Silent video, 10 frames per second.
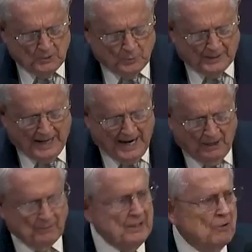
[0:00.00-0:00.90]
When
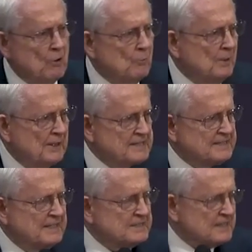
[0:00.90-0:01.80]
hiring or
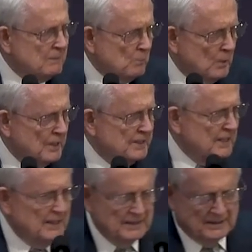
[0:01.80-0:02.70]
releasing
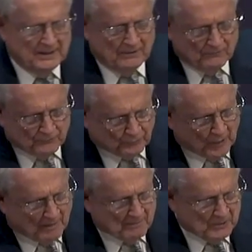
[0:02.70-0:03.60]
someone
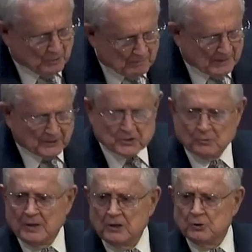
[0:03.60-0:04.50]
from your
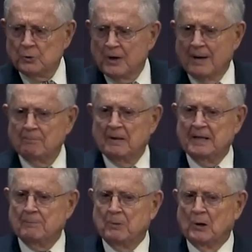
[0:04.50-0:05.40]
ministry, do not
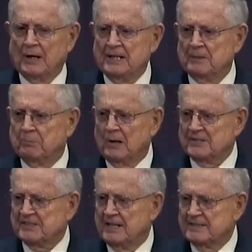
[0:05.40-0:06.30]
manipulate the
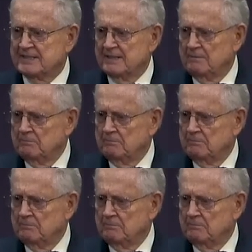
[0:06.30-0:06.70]
process.